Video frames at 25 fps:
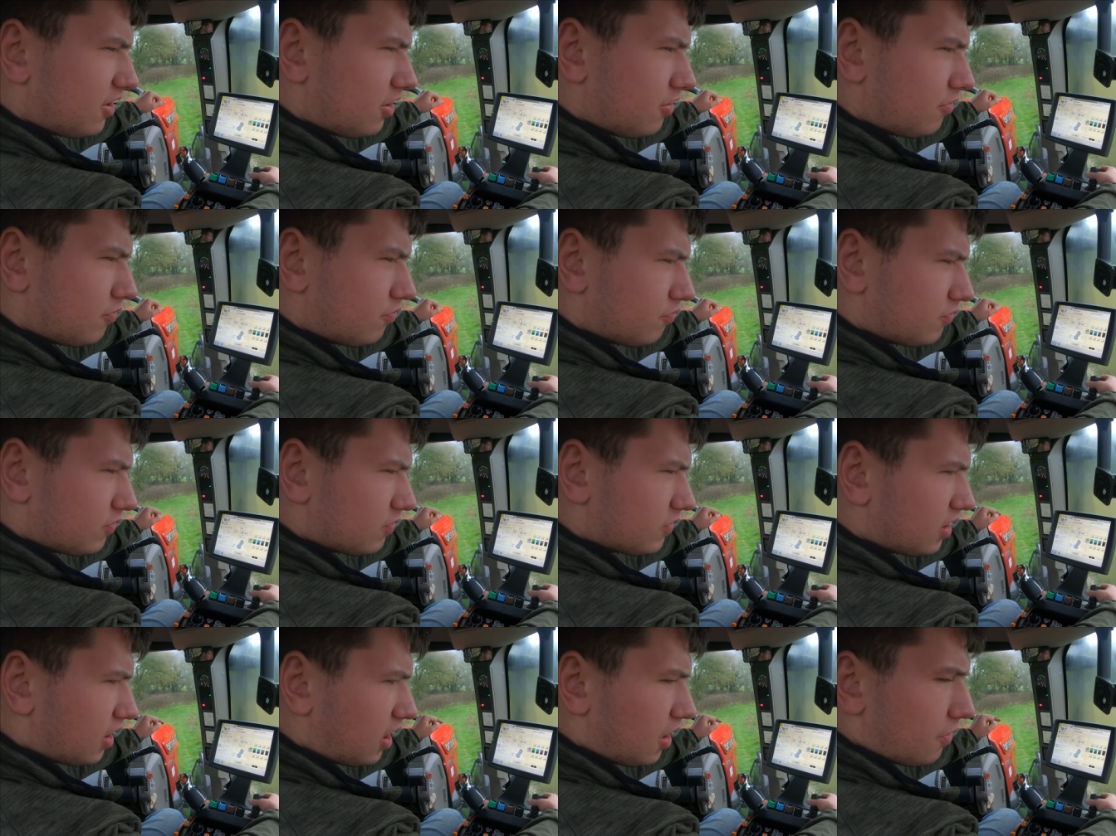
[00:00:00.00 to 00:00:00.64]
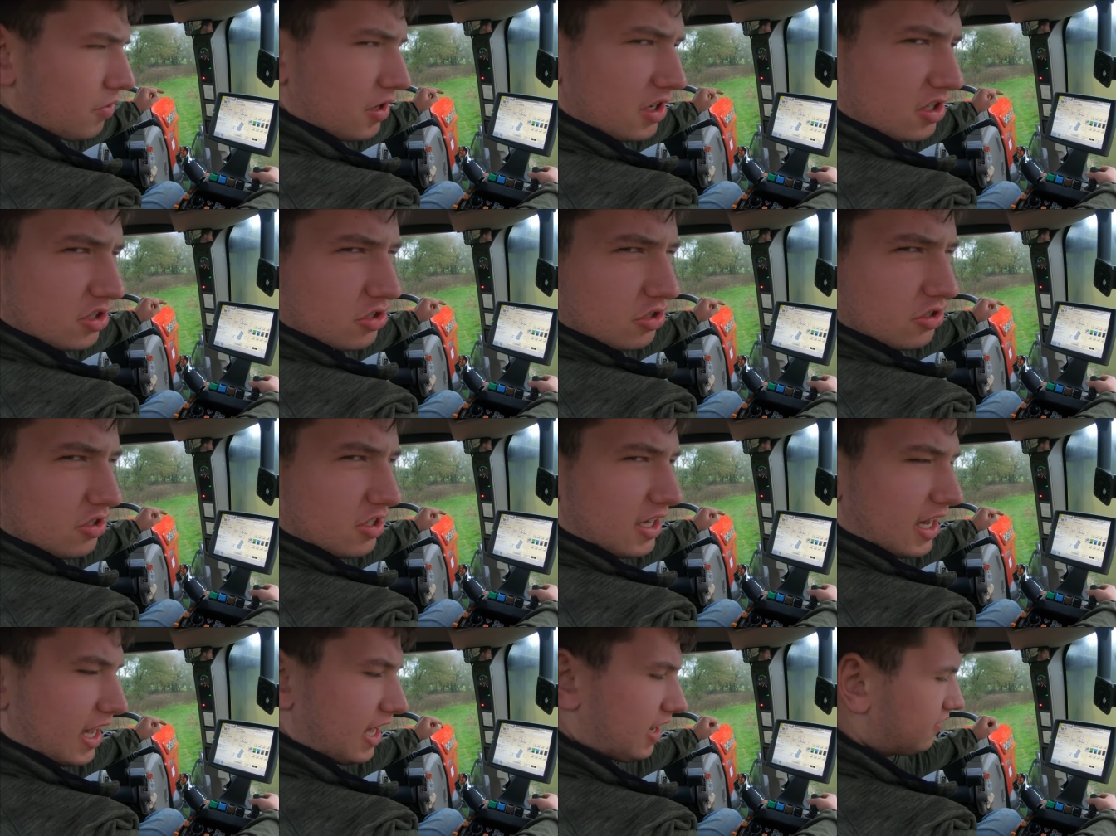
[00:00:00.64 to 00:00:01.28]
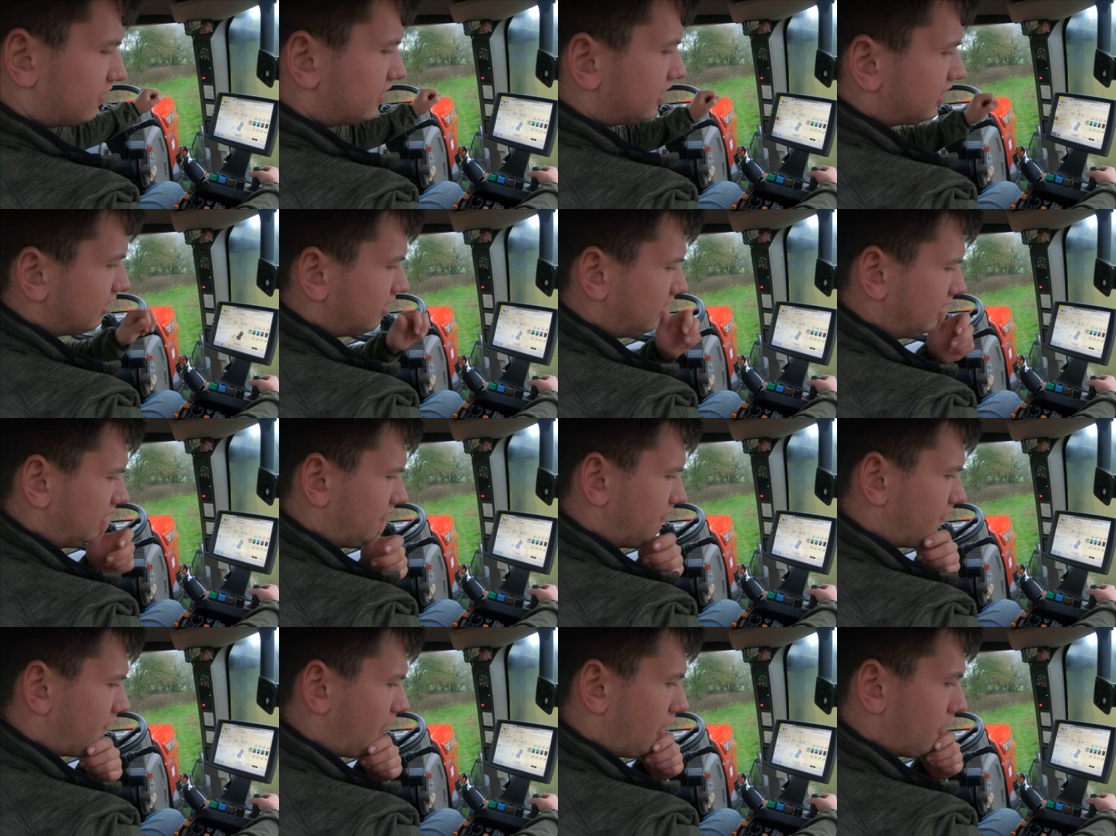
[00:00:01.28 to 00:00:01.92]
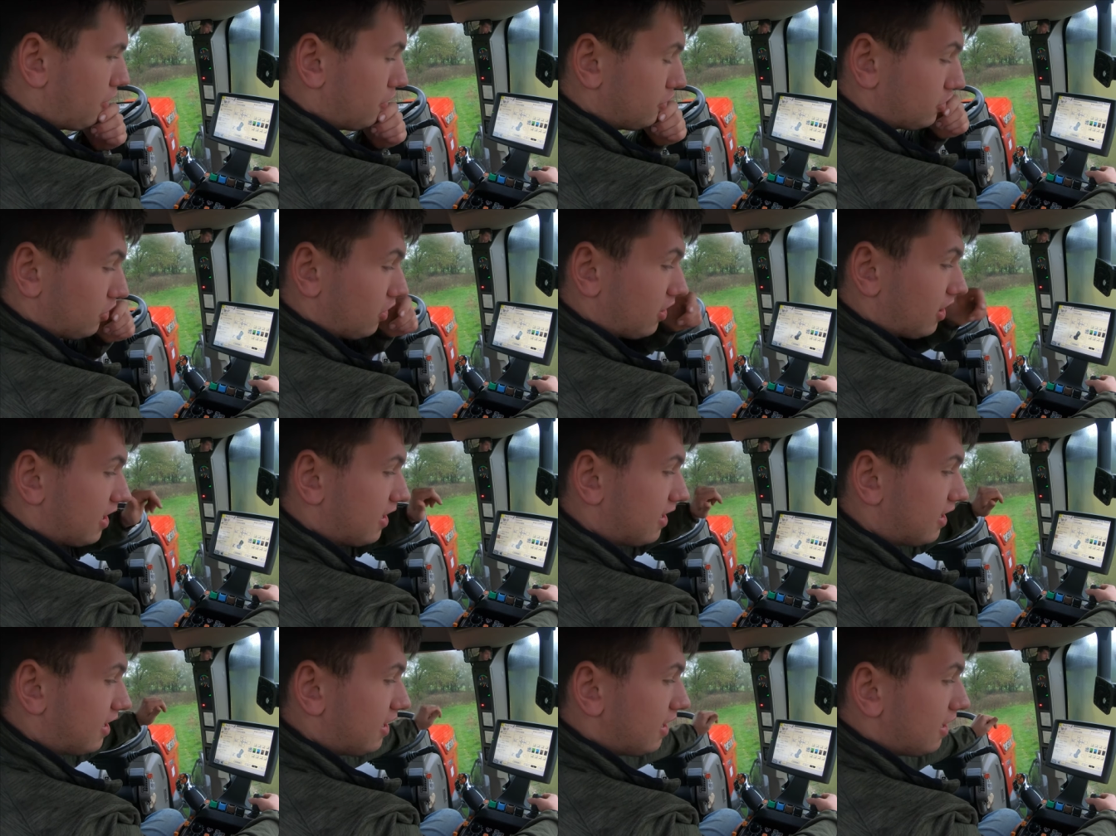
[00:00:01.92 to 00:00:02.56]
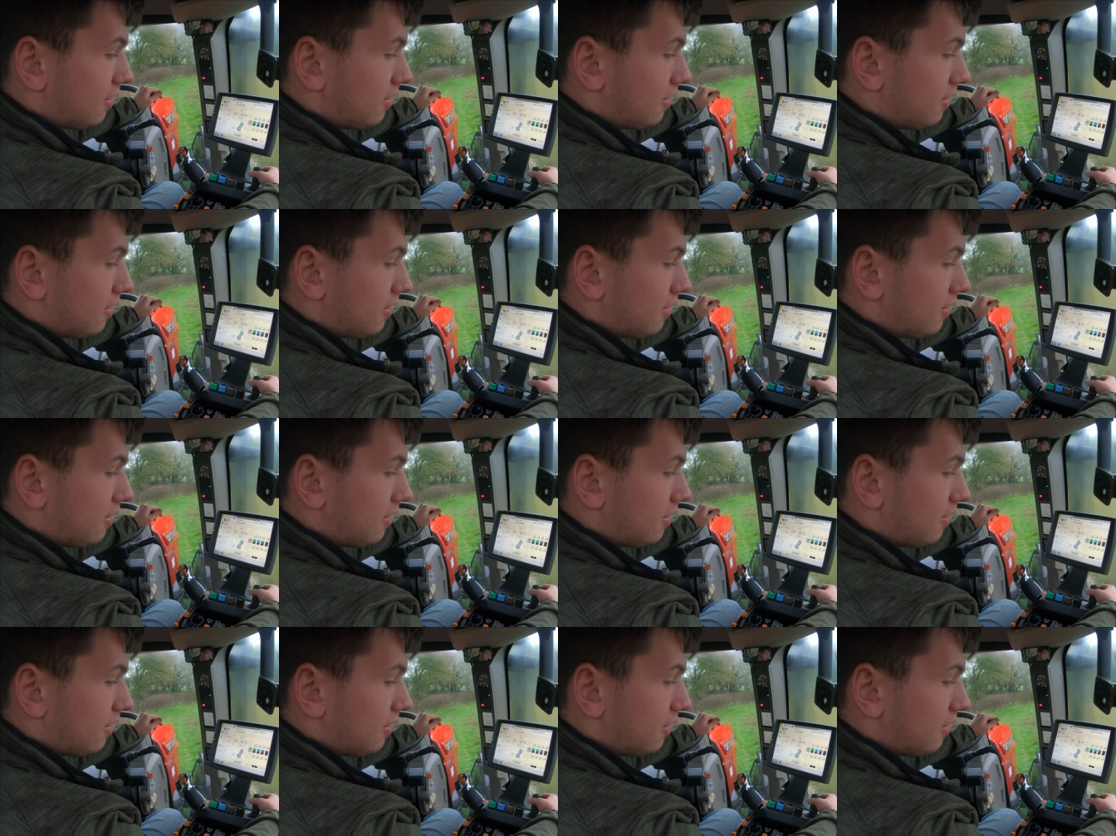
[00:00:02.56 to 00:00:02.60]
you? I'm pretty sure you can, I've seen photos on it.